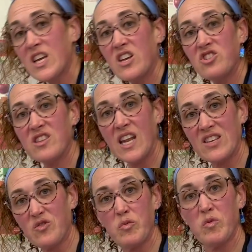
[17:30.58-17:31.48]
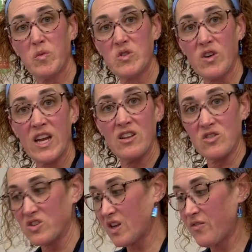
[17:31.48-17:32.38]
kitchen that has a removable drain and
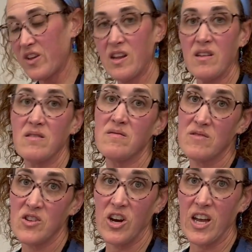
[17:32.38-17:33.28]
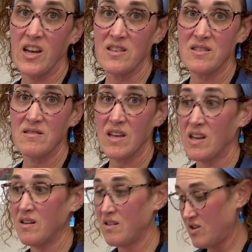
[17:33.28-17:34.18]
there's stuff in it, sorry guys,
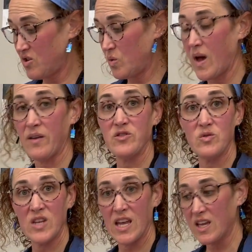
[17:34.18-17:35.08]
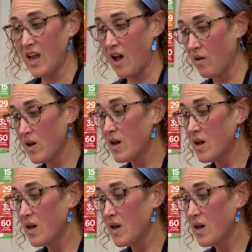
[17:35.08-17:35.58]
and you have to take it out,